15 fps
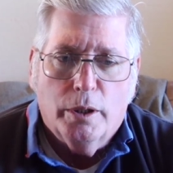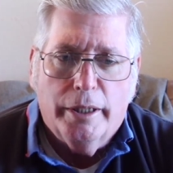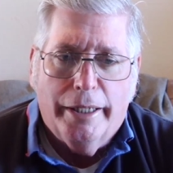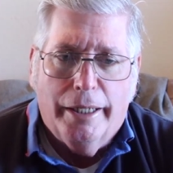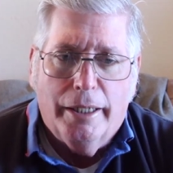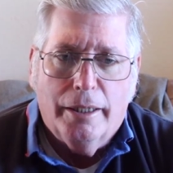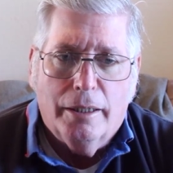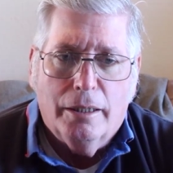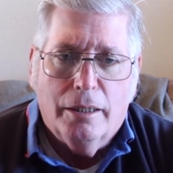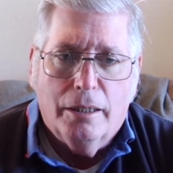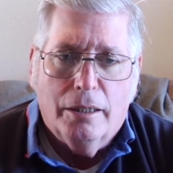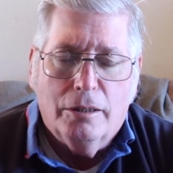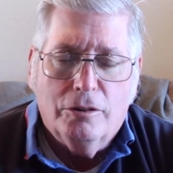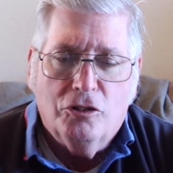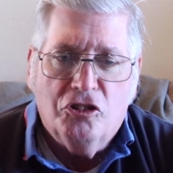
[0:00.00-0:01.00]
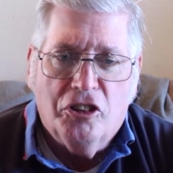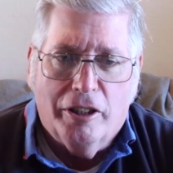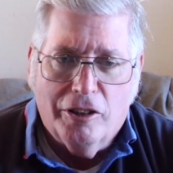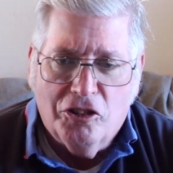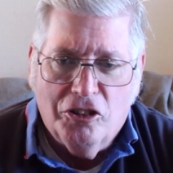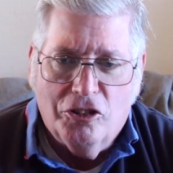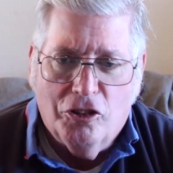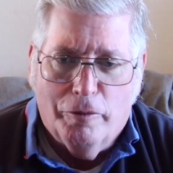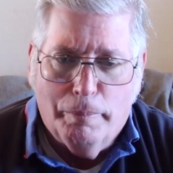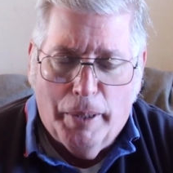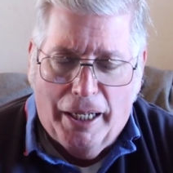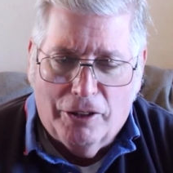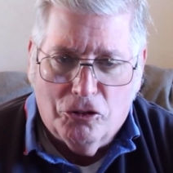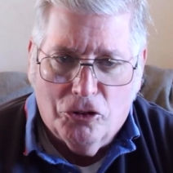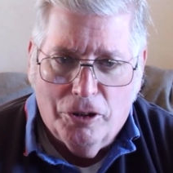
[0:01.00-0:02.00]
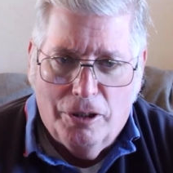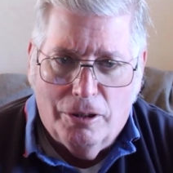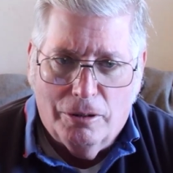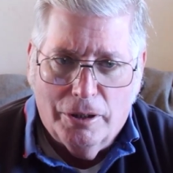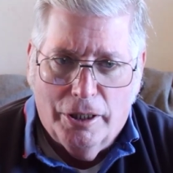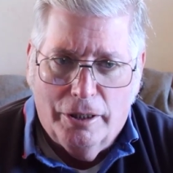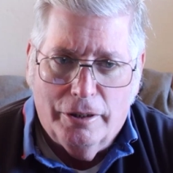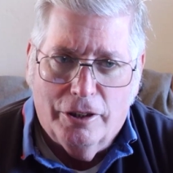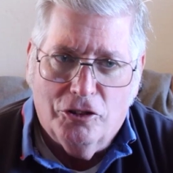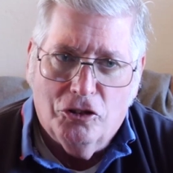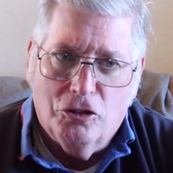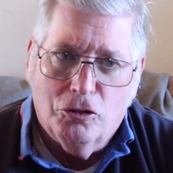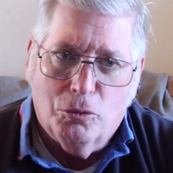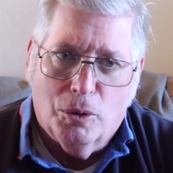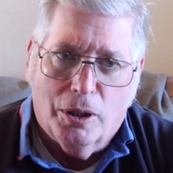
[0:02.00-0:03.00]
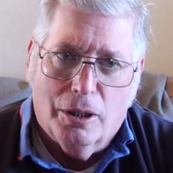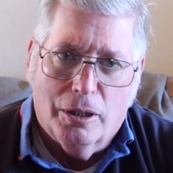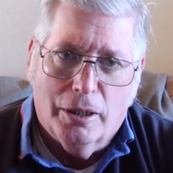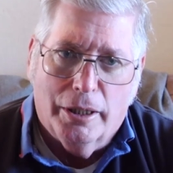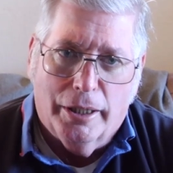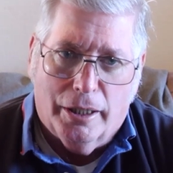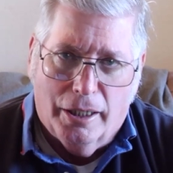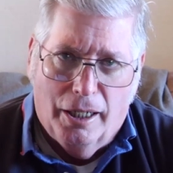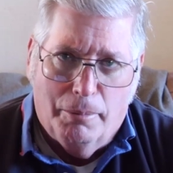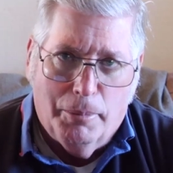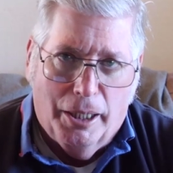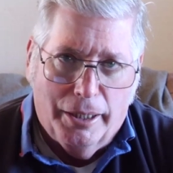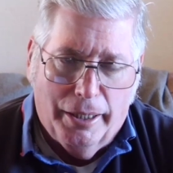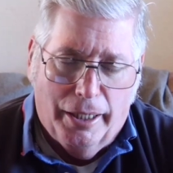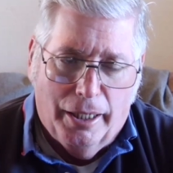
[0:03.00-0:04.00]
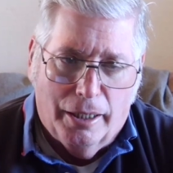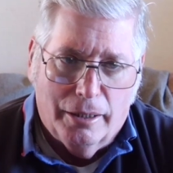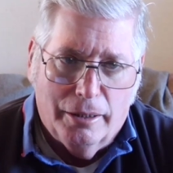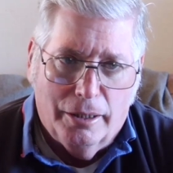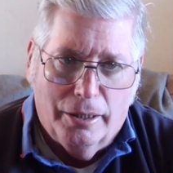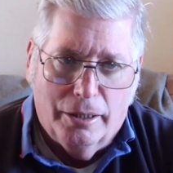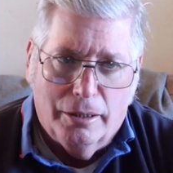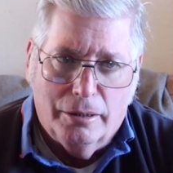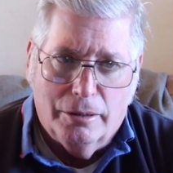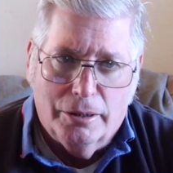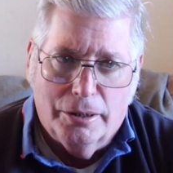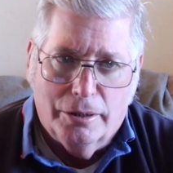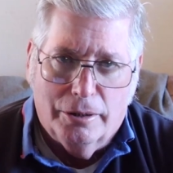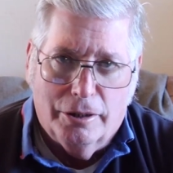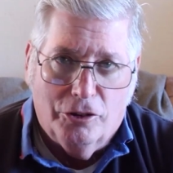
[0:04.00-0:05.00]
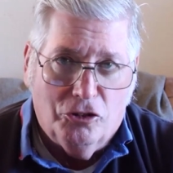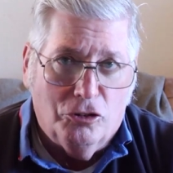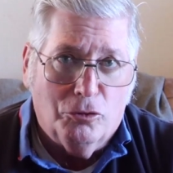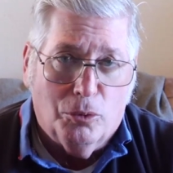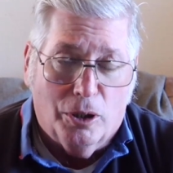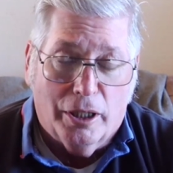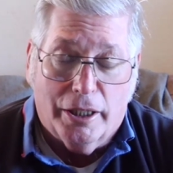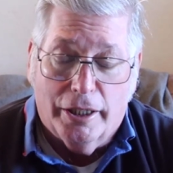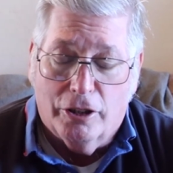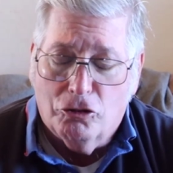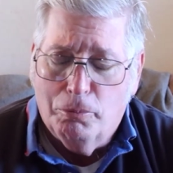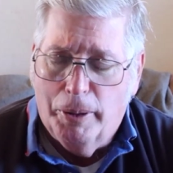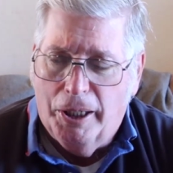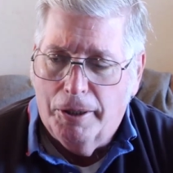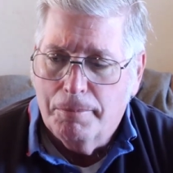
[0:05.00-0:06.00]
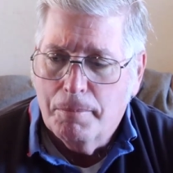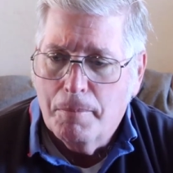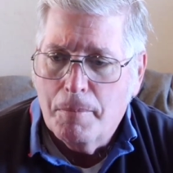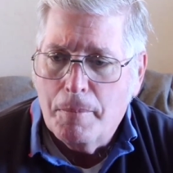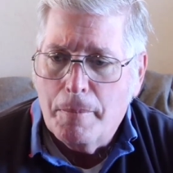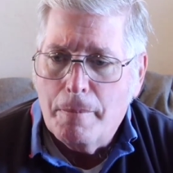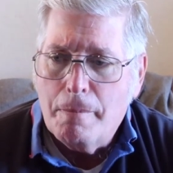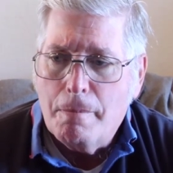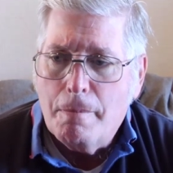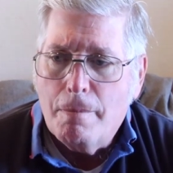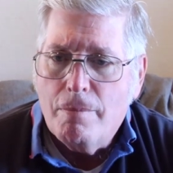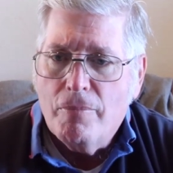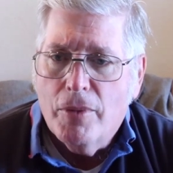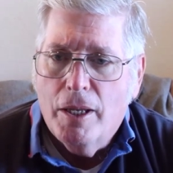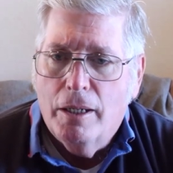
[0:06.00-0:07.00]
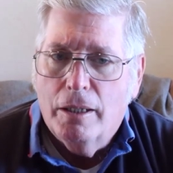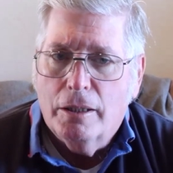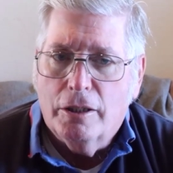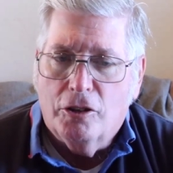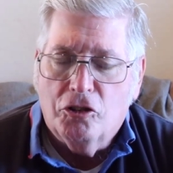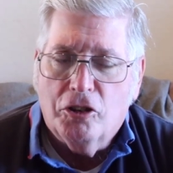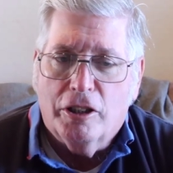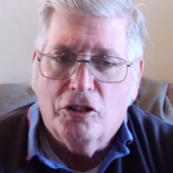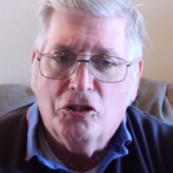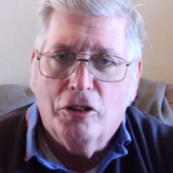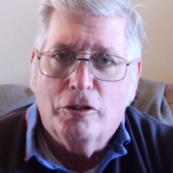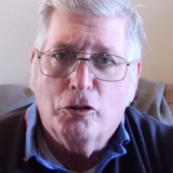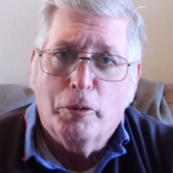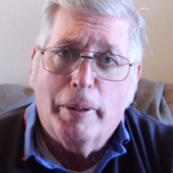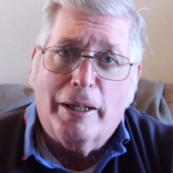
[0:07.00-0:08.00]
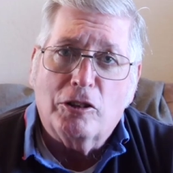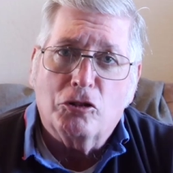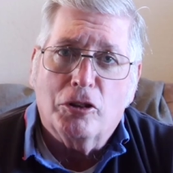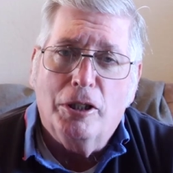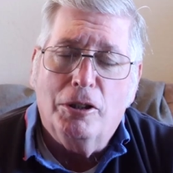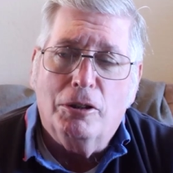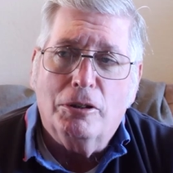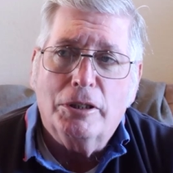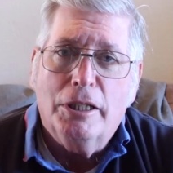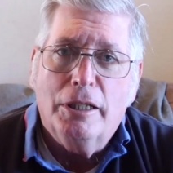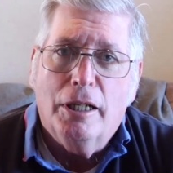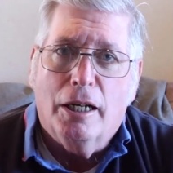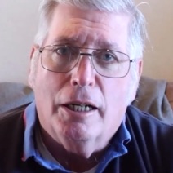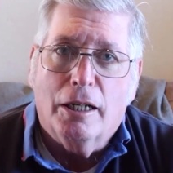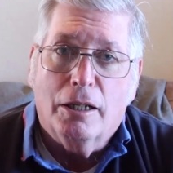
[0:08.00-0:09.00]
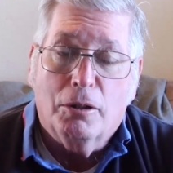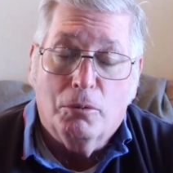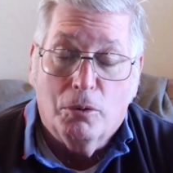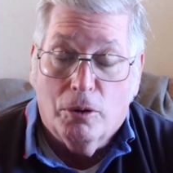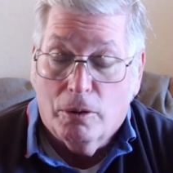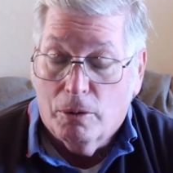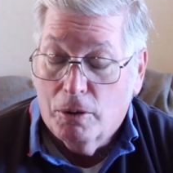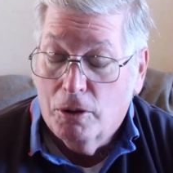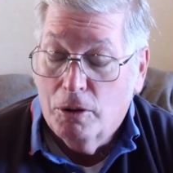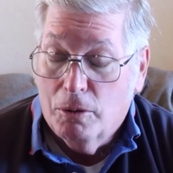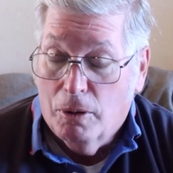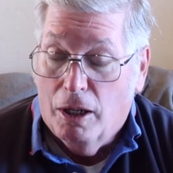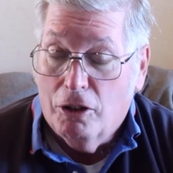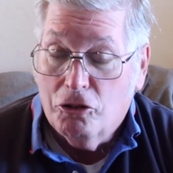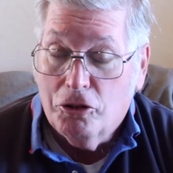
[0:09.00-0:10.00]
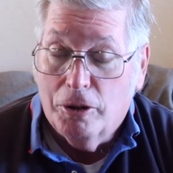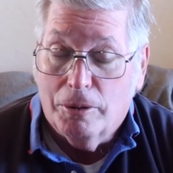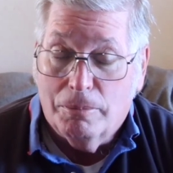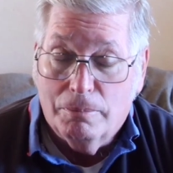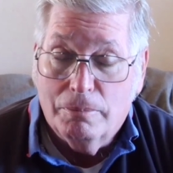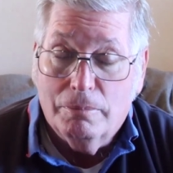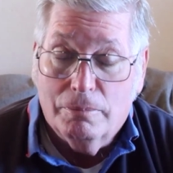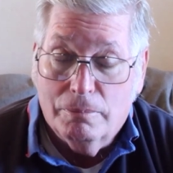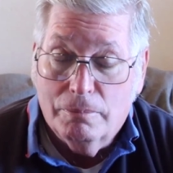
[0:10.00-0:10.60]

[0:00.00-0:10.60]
the citizens of Bastogne, and this is where it got my dad, and this is where it gets me. The citizens of Bastogne were also